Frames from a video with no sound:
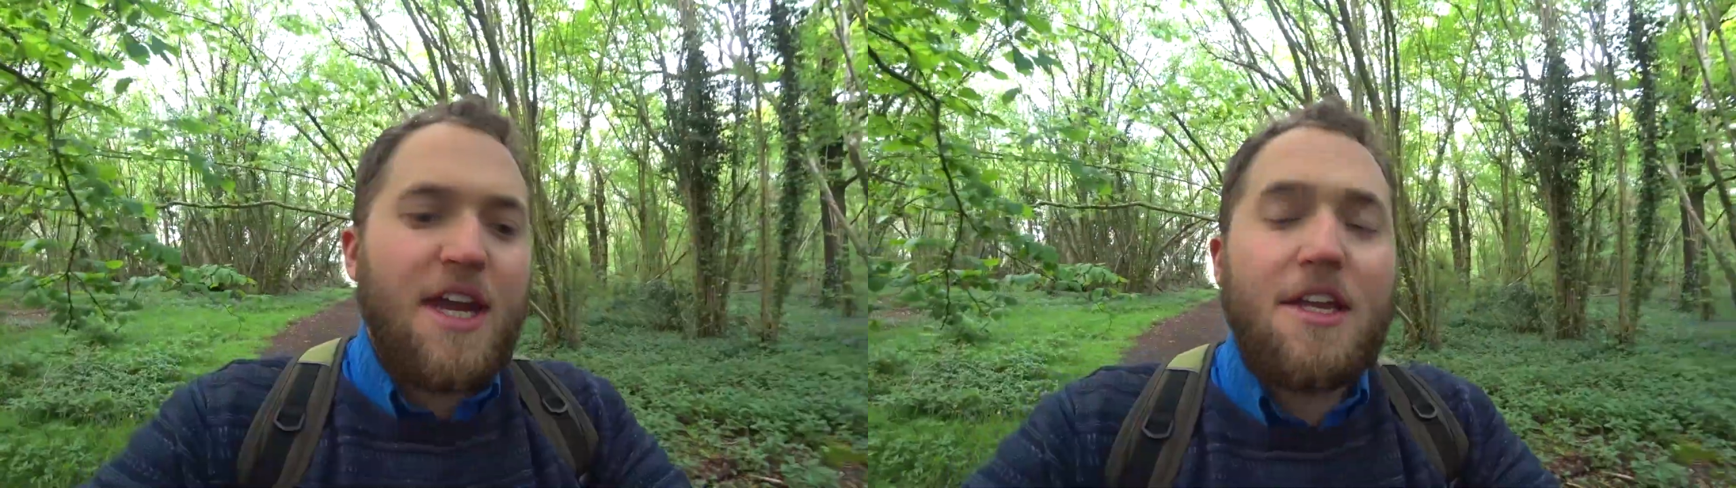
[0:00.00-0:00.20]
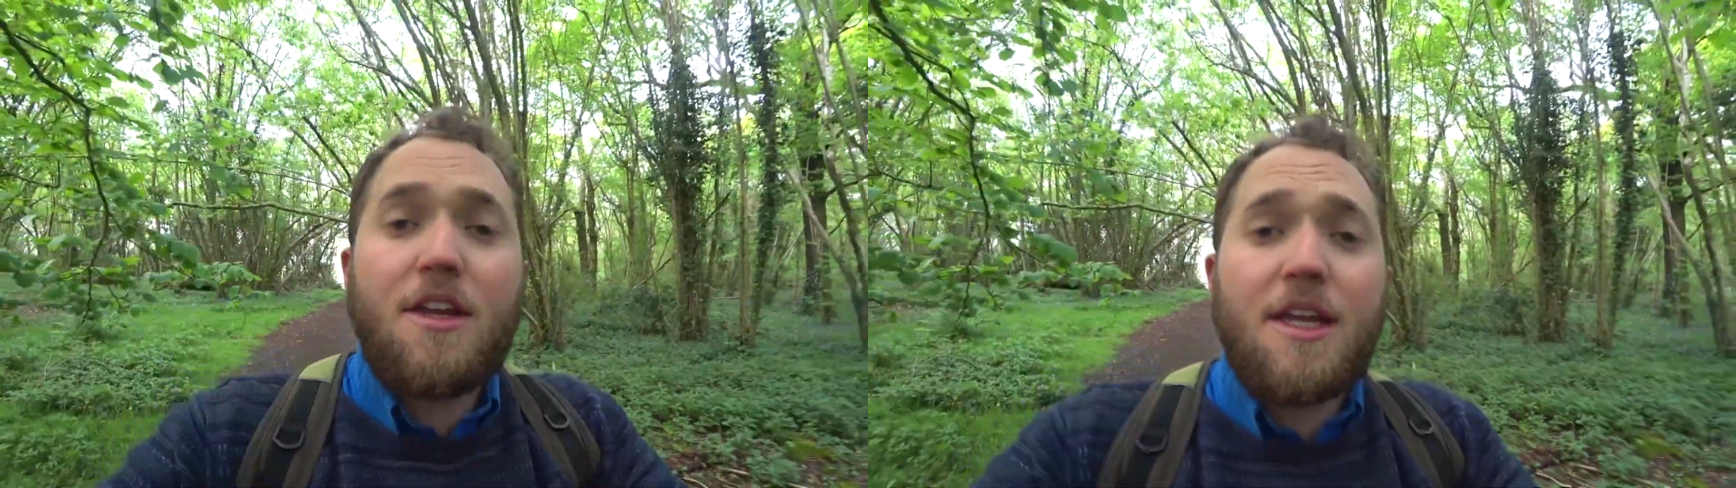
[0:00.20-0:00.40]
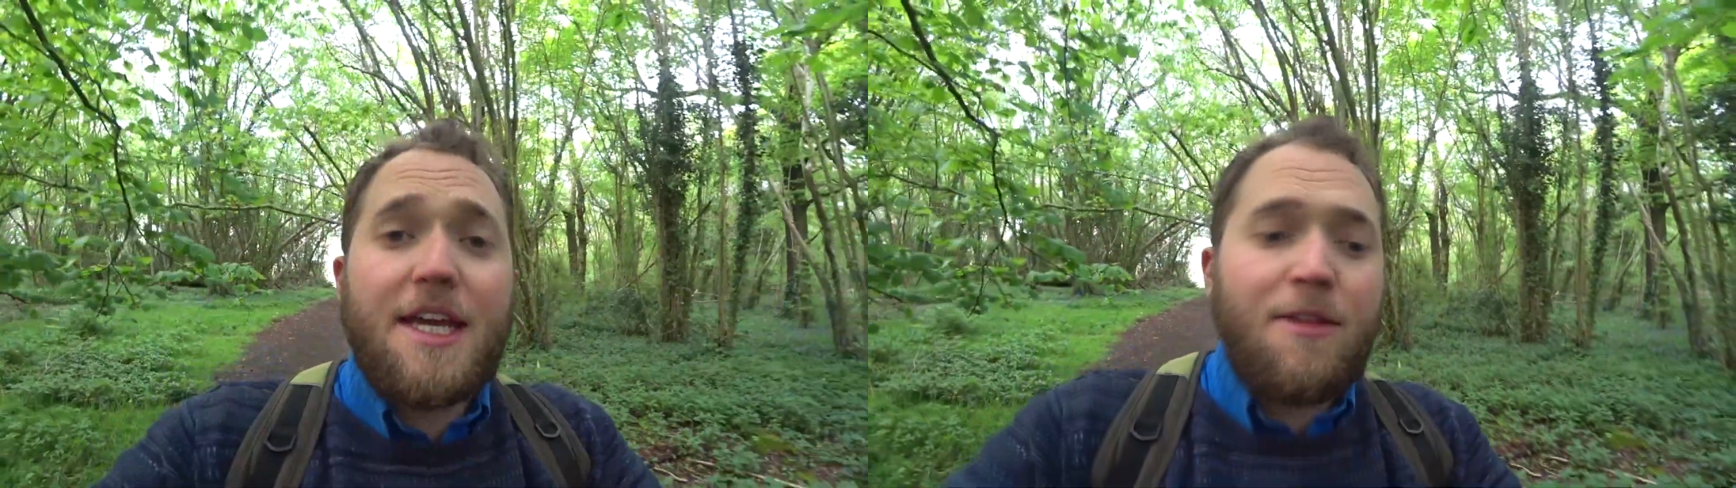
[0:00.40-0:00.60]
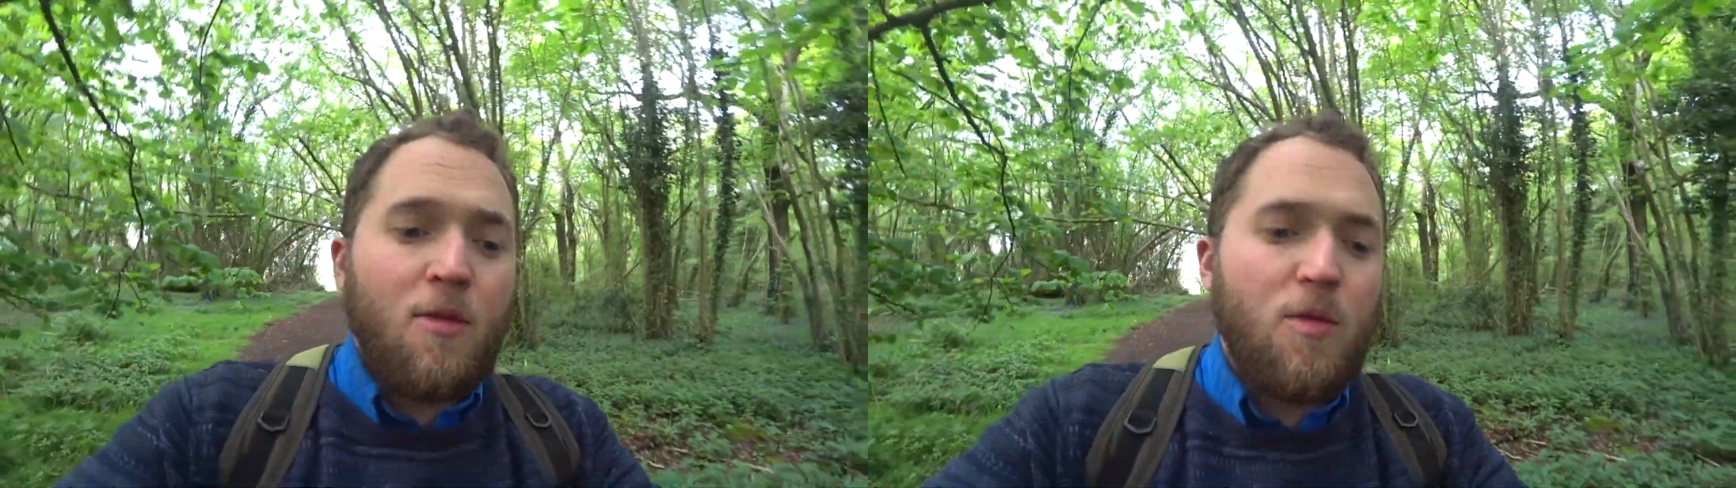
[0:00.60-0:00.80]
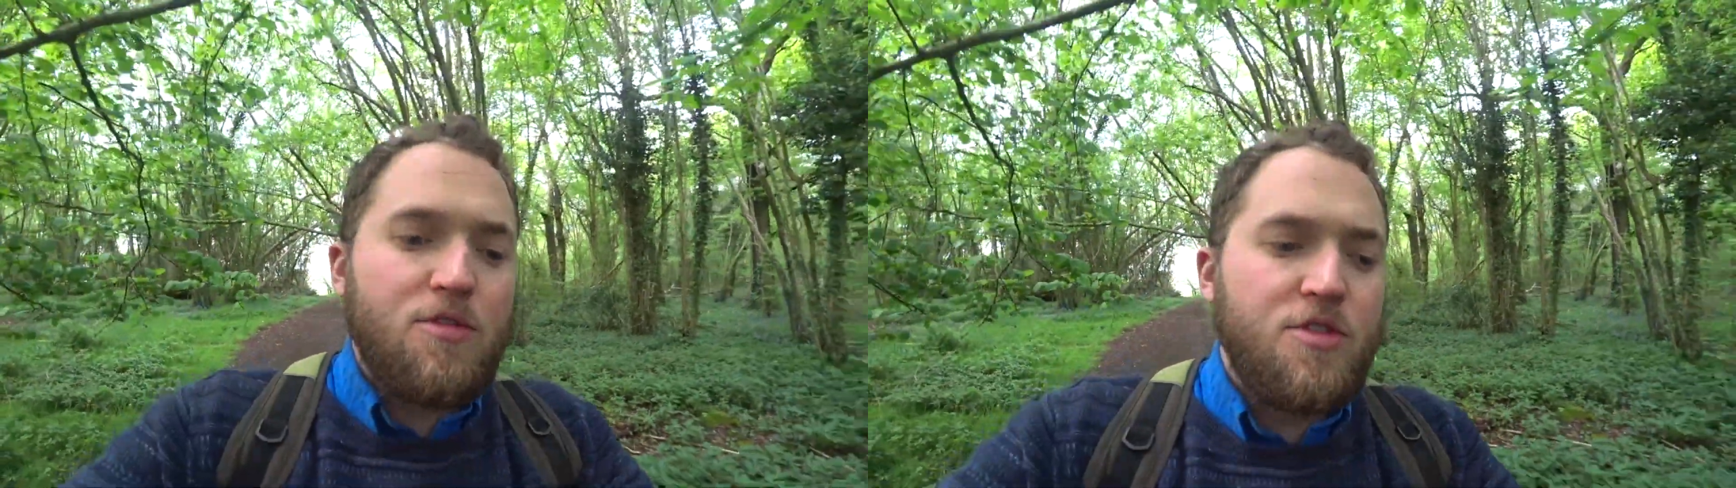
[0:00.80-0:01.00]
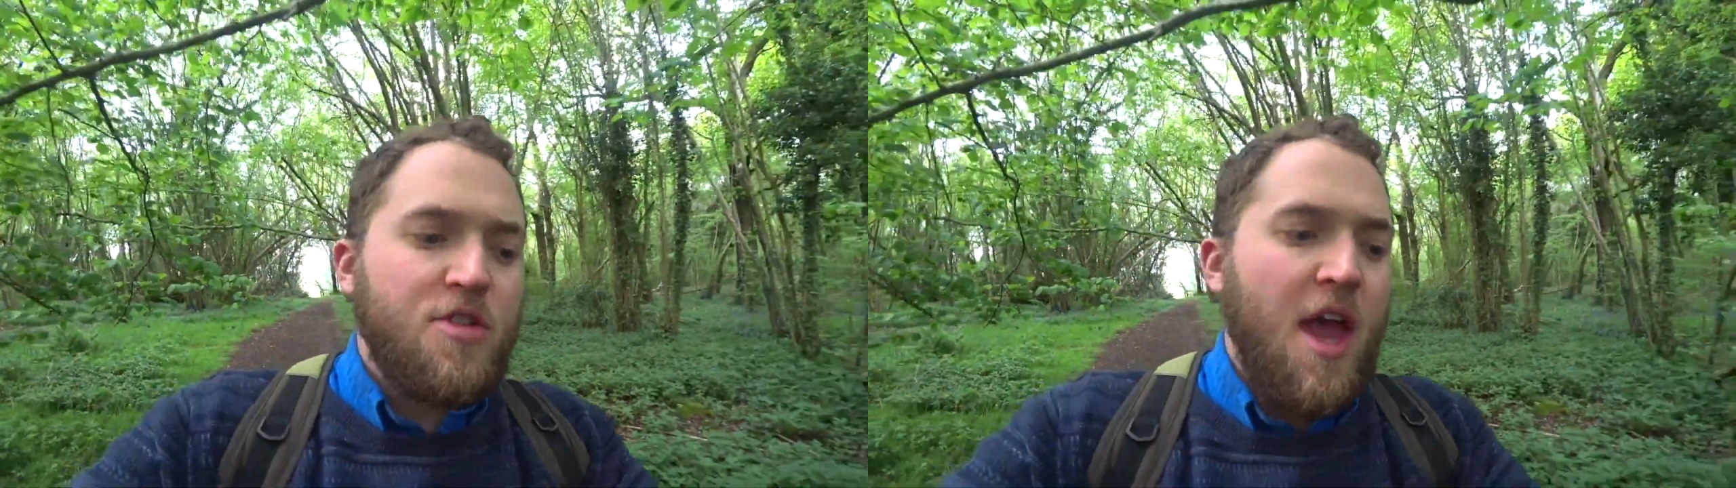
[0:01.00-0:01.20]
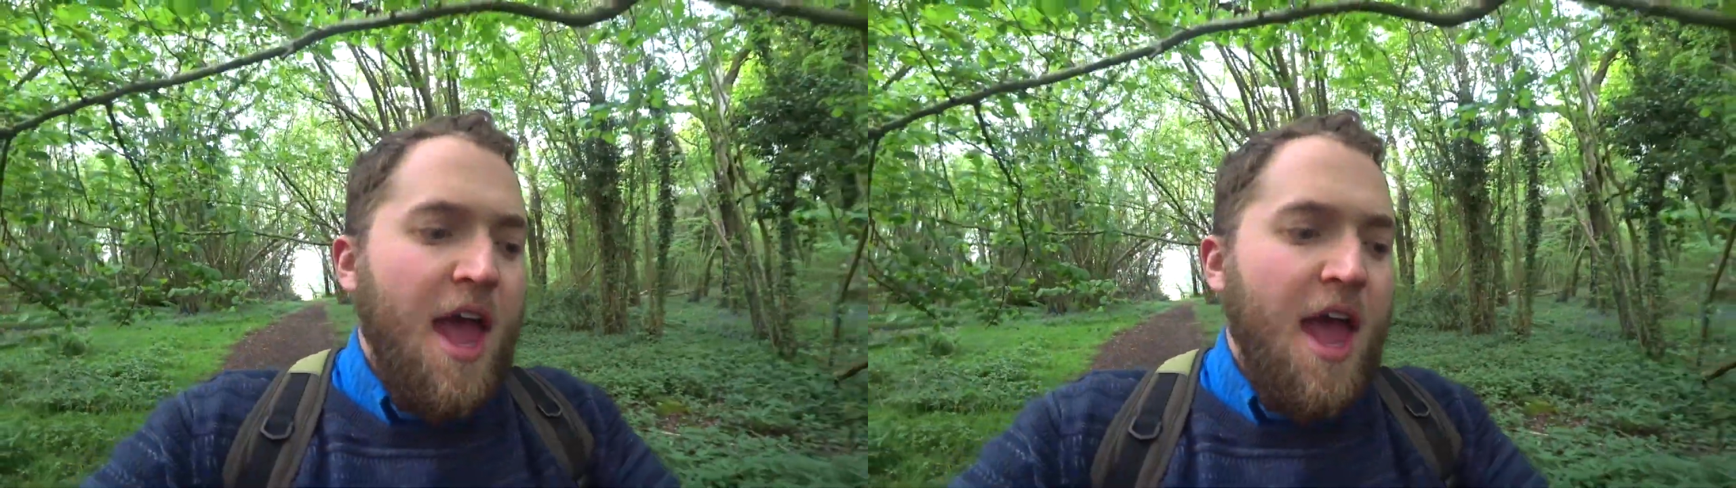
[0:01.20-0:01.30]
regularly in the woods,